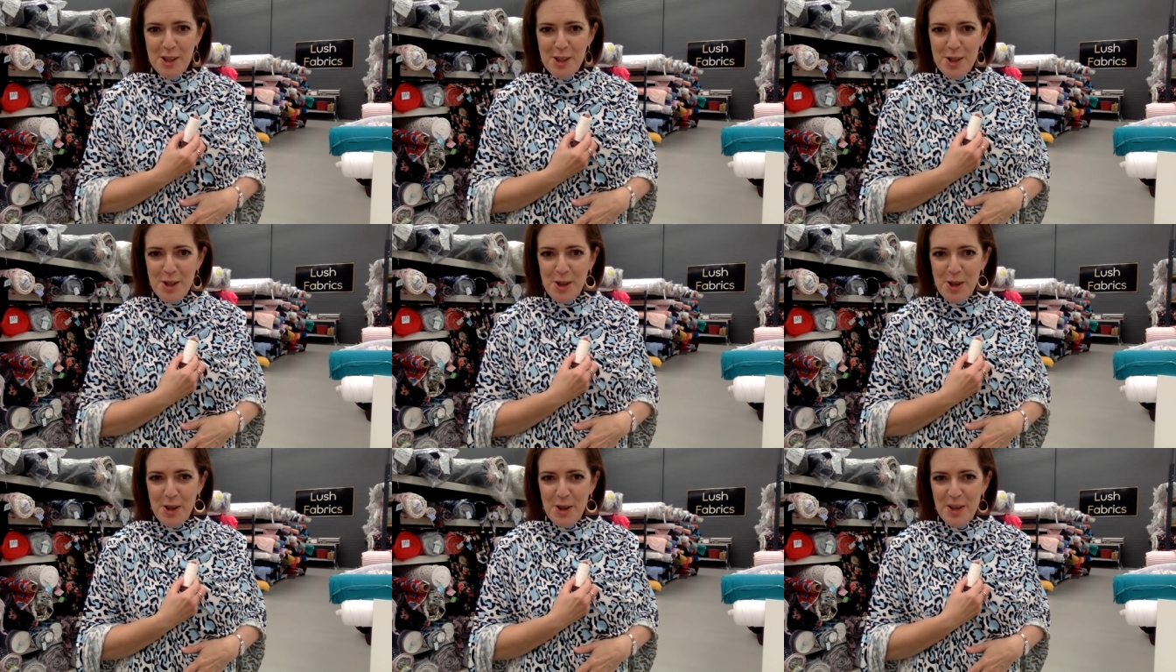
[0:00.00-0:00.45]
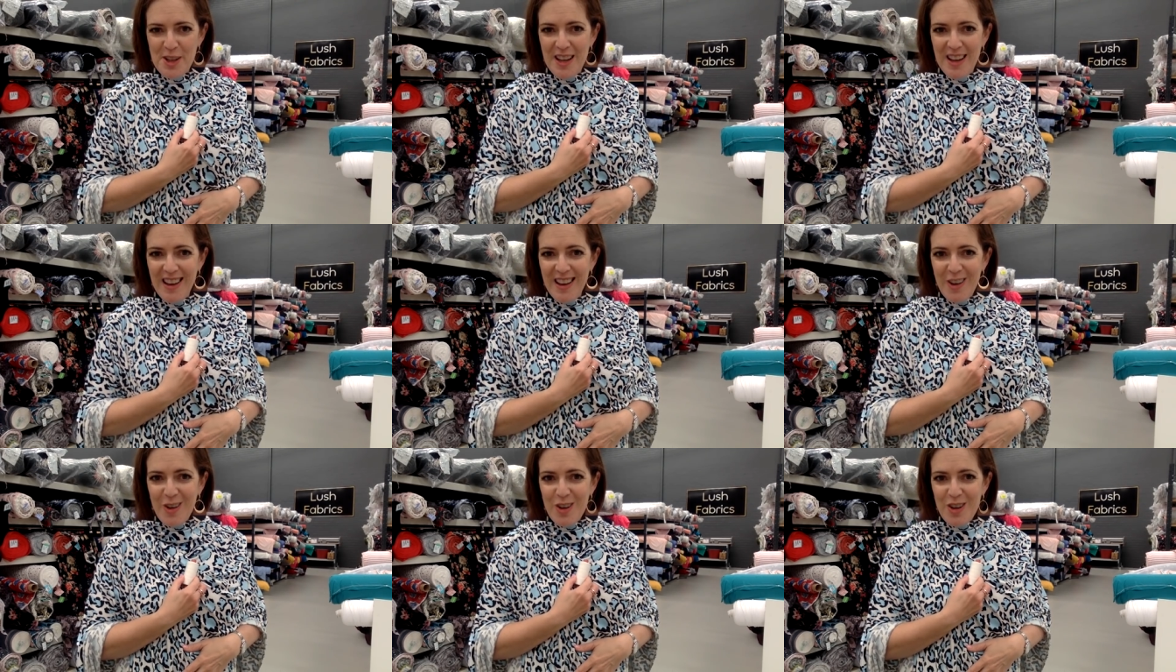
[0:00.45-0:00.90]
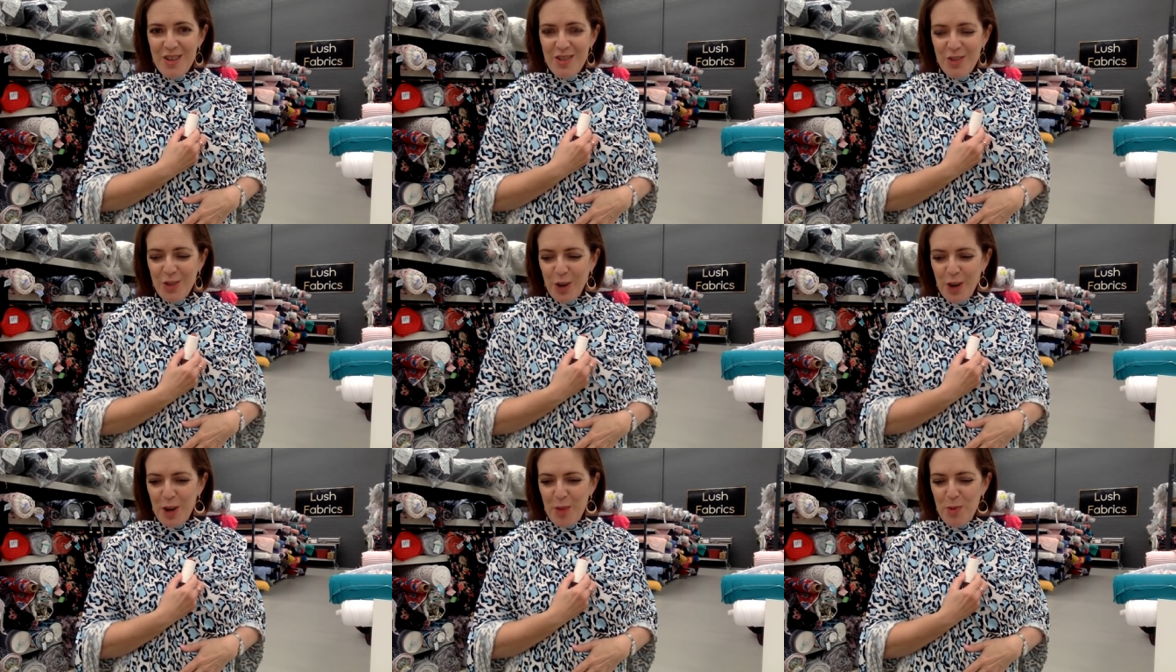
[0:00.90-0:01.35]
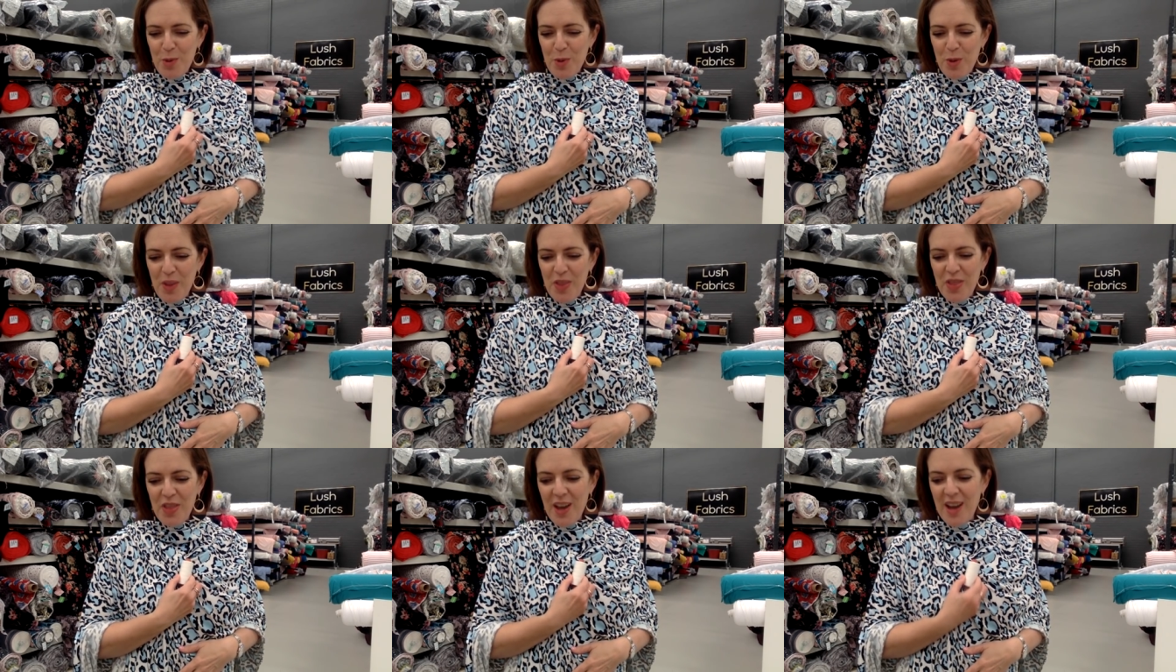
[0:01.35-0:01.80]
so thread number
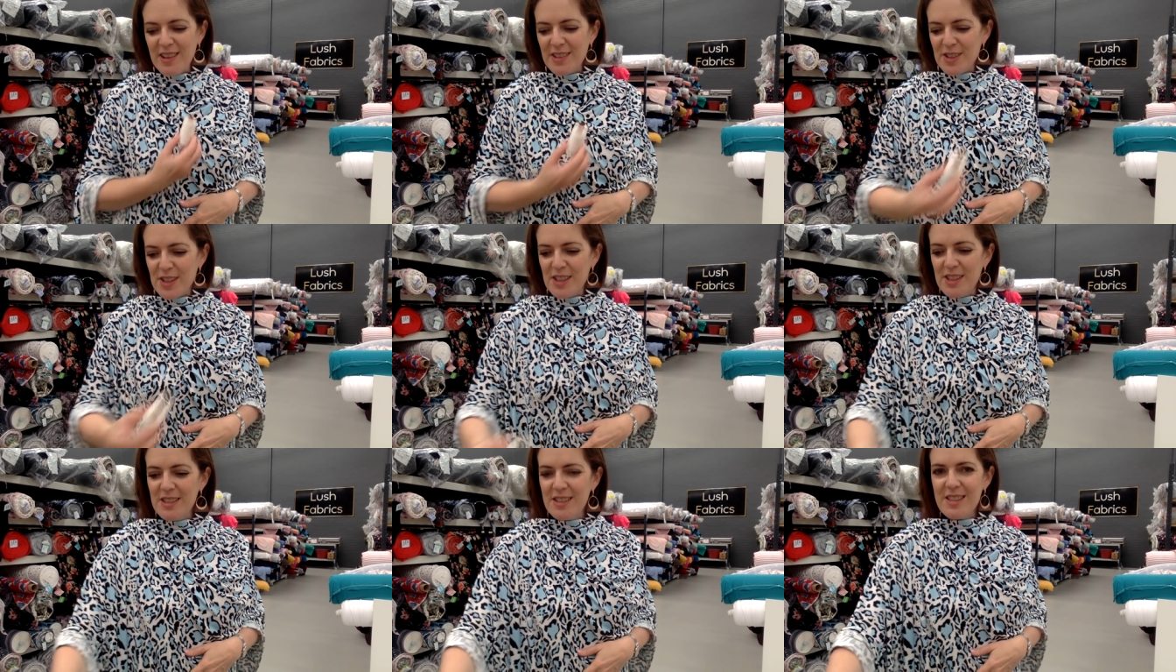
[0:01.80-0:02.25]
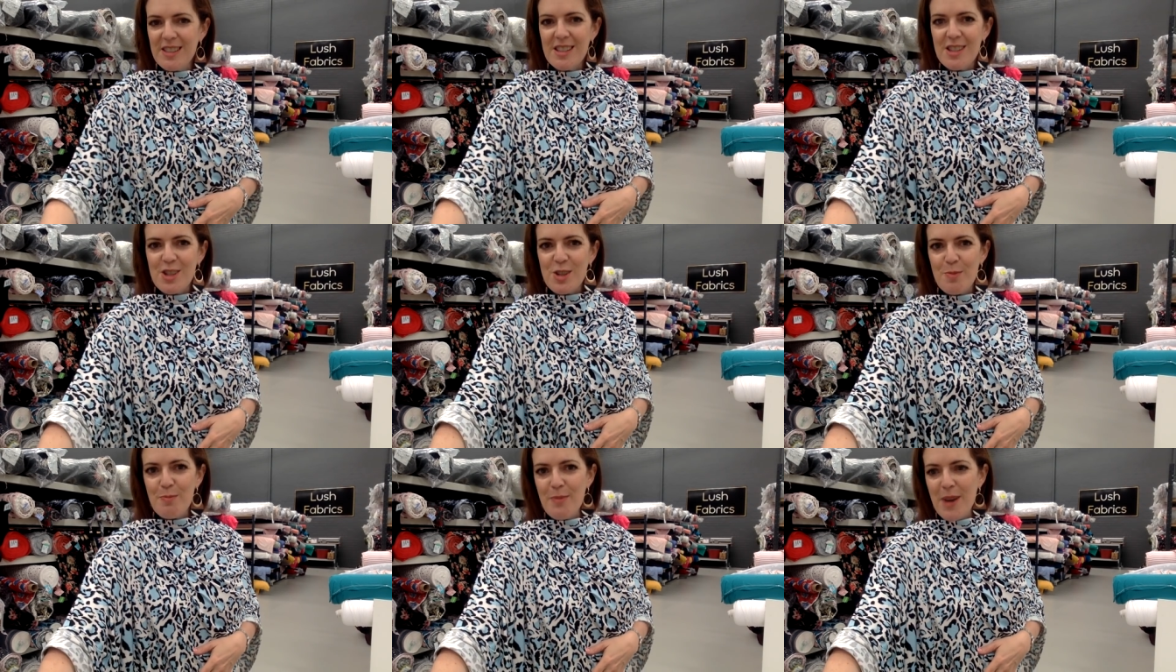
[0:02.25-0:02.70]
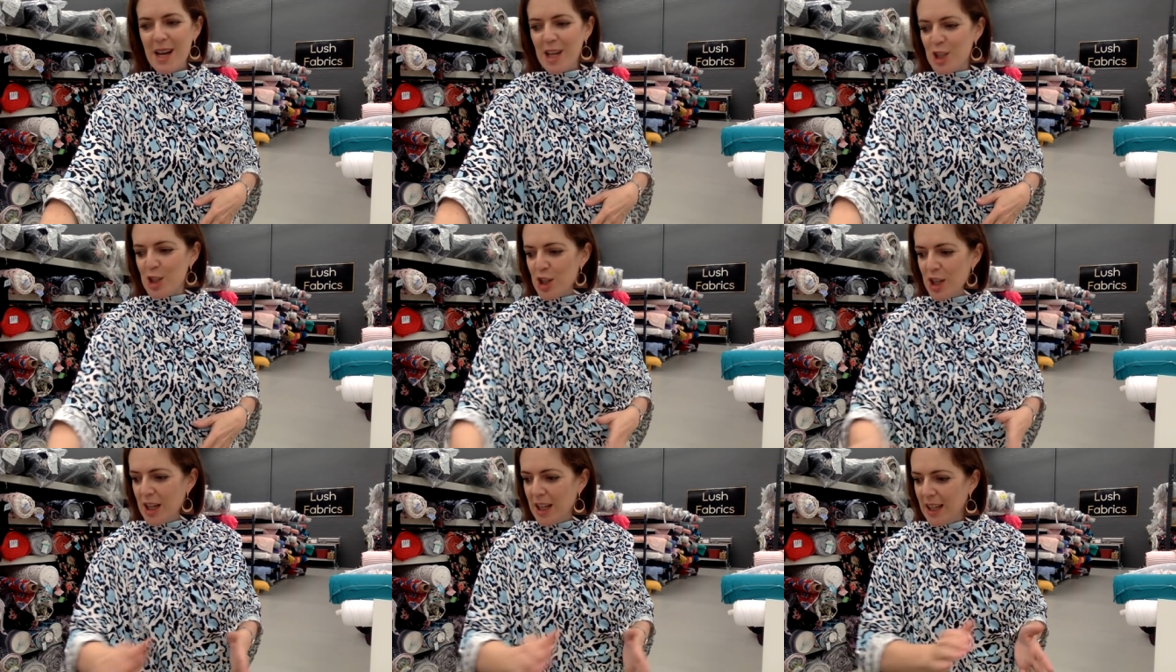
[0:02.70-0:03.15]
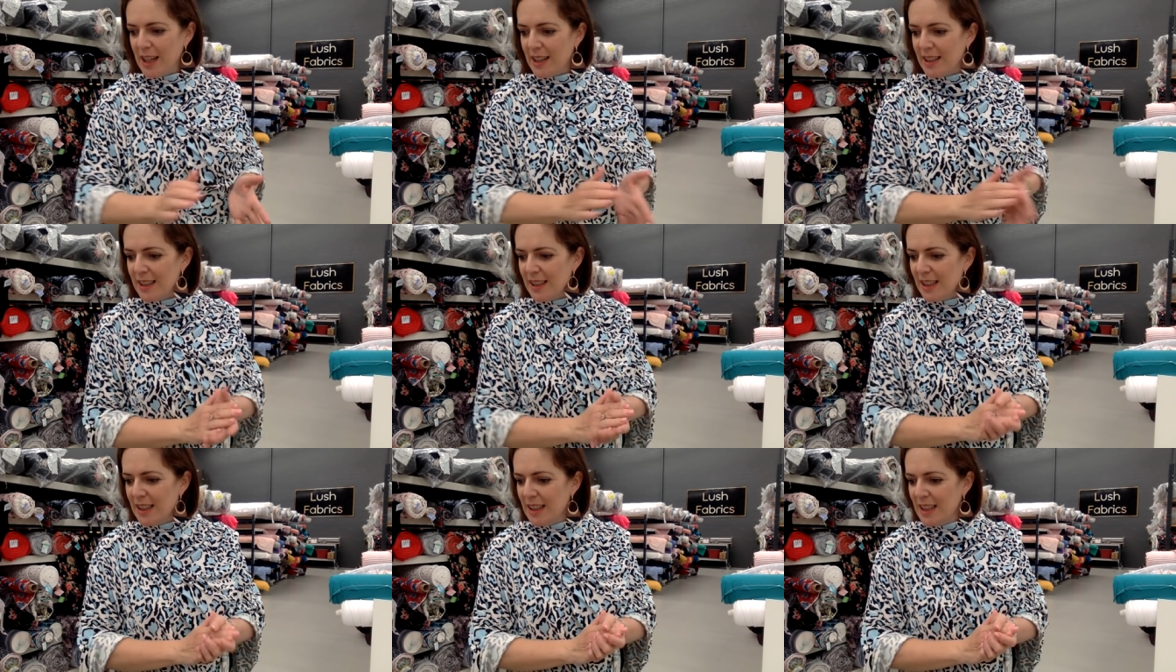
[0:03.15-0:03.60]
1000 is your match here.